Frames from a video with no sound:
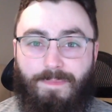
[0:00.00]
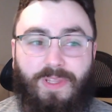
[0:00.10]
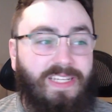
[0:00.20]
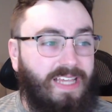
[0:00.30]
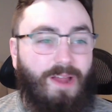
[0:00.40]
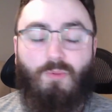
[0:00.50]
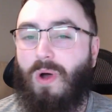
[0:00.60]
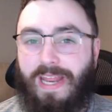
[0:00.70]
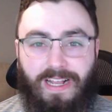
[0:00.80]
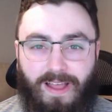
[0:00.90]
He's had
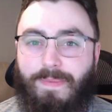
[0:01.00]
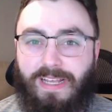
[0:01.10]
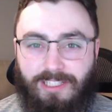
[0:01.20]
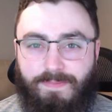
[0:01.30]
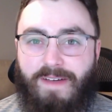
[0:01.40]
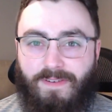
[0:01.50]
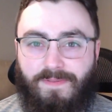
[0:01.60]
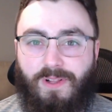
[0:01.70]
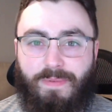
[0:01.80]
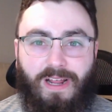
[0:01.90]
one hiccup against Matt
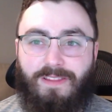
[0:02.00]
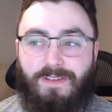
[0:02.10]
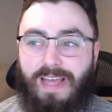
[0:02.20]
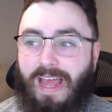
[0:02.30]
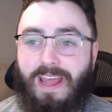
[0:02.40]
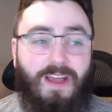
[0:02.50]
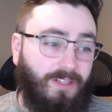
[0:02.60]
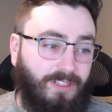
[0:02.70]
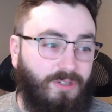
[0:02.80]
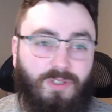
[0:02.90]
Frivola, but other than that,
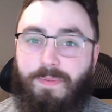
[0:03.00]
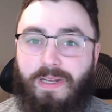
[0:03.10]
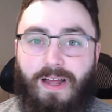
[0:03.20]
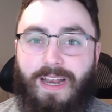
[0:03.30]
the dude's been on